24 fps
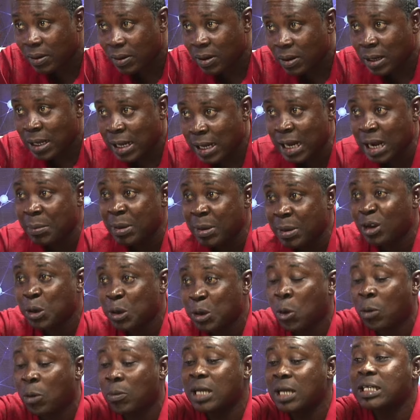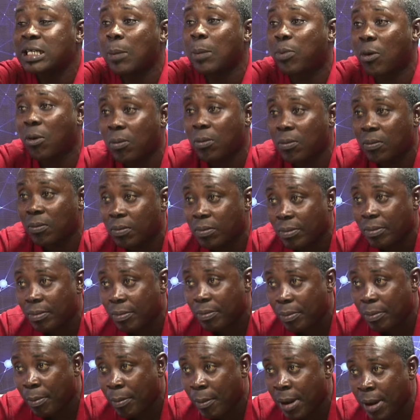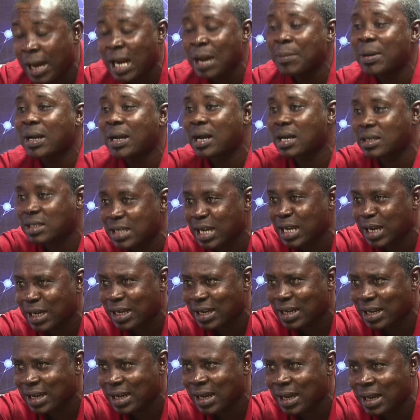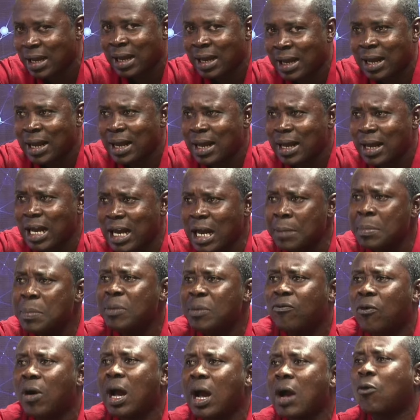And I be call Japan. And I can say, and before echo